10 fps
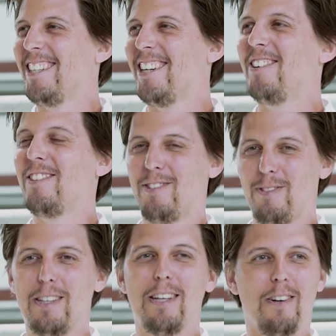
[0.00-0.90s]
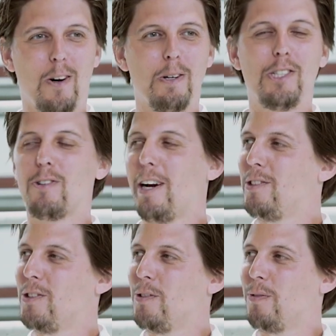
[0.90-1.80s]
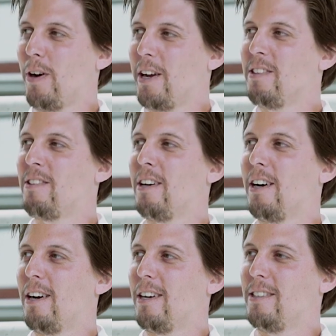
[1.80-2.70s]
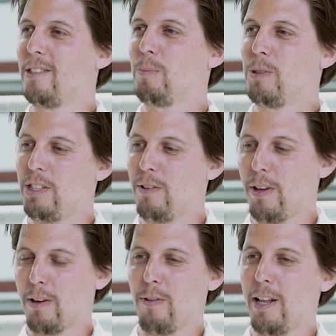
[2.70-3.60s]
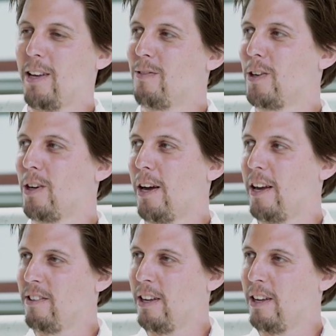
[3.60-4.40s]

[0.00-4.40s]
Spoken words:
No, we always try to find the specific feeling of the client